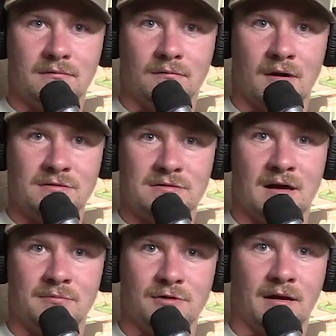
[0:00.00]
Why'd you
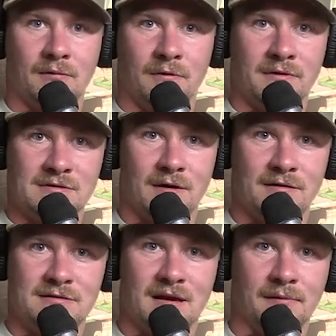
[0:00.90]
stop drinking with us? Why'd
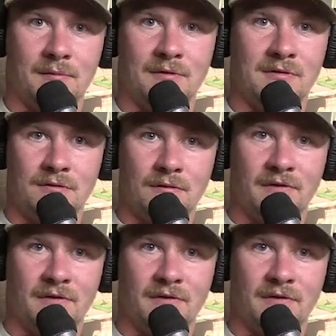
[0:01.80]
you stop coming to the U